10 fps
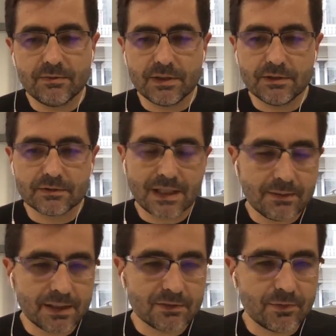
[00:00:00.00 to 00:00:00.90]
very
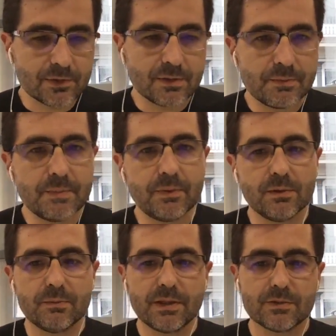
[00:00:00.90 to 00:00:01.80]
relevant for the
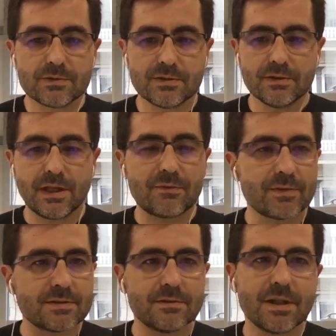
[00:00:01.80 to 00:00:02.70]
people because
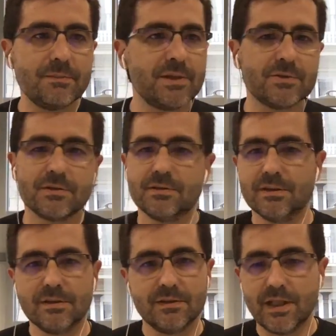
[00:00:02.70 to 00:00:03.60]
Alfresco can be used
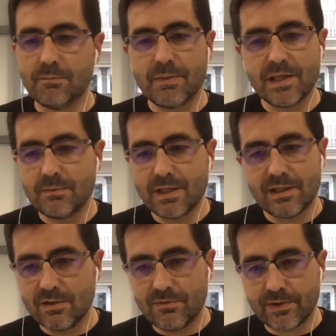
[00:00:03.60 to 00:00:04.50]
in many,
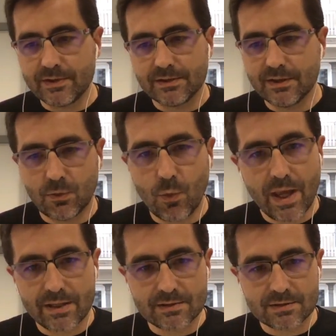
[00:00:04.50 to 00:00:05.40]
many different
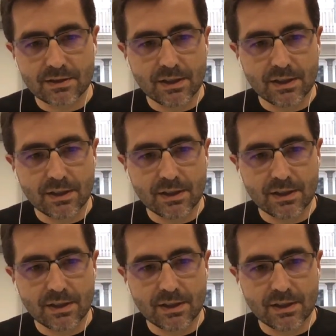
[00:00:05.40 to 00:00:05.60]
ways.